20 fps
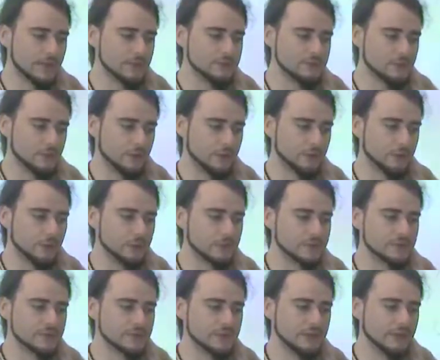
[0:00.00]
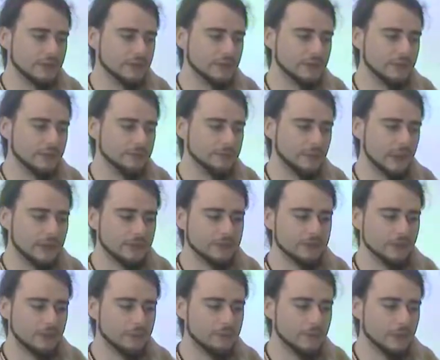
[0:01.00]
and show those uh,
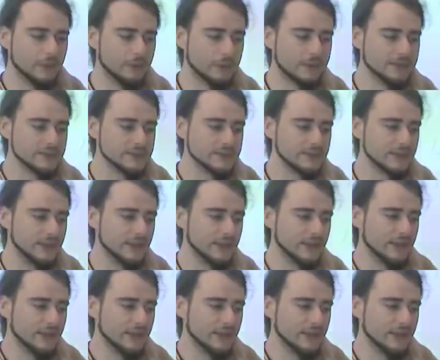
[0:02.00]
eight components.